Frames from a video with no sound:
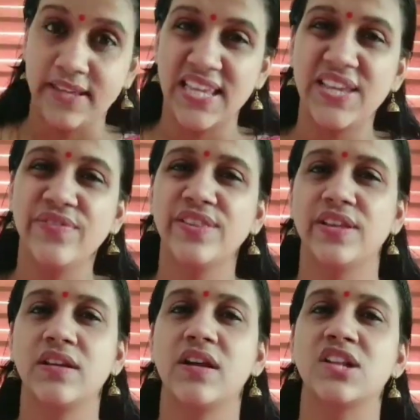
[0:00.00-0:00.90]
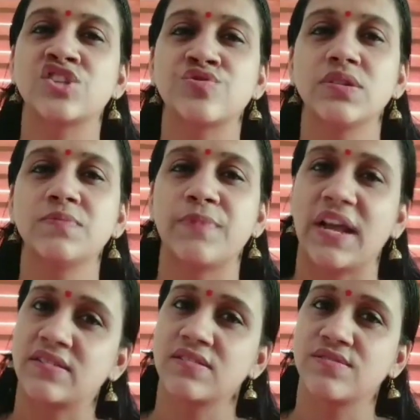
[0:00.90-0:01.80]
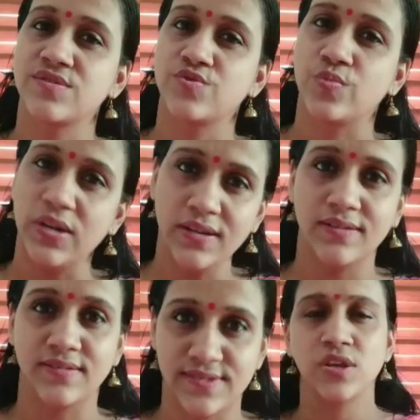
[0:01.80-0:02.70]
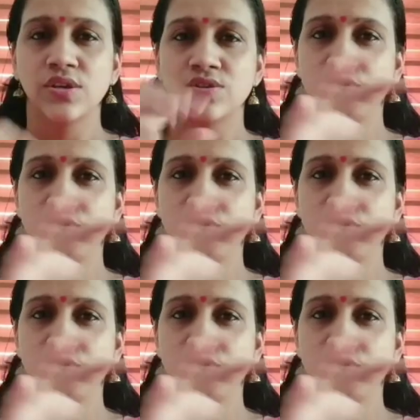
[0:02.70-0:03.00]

even their cultural practices were different.